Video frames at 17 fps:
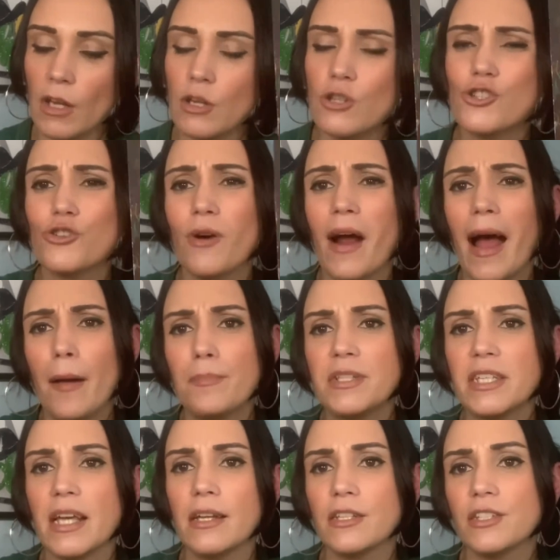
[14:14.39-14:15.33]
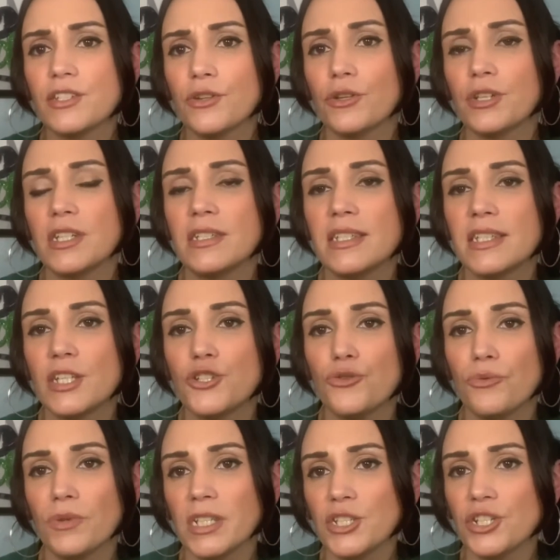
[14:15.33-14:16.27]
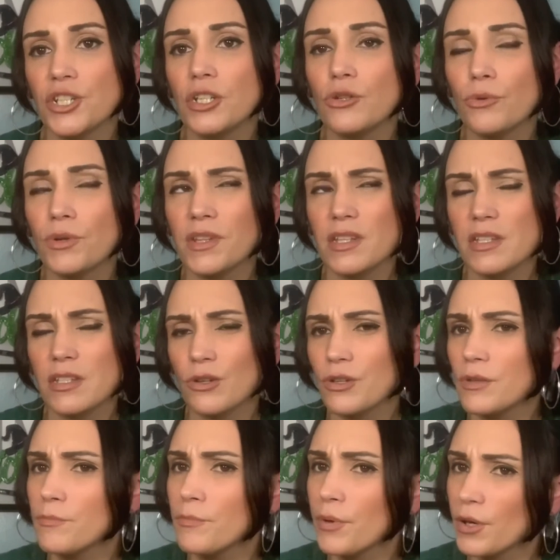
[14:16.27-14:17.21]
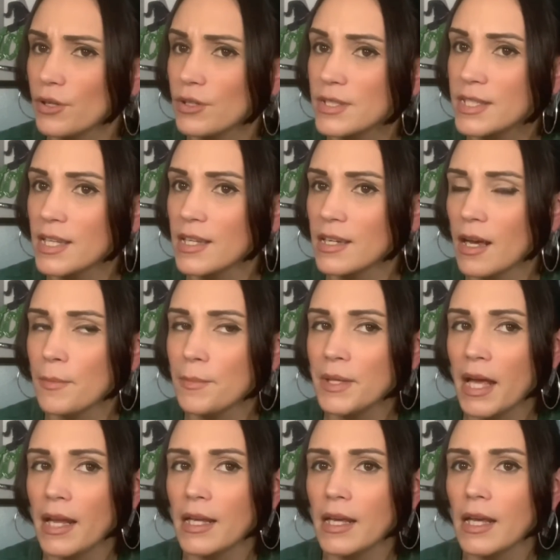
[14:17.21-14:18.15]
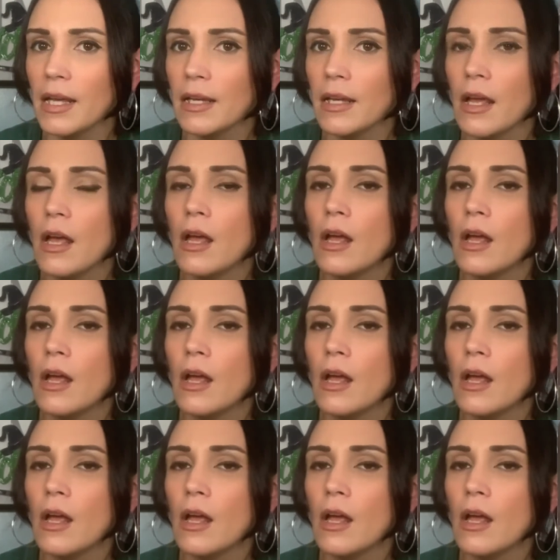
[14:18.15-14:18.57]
trapped in a certain situation or with a certain person, I'm getting.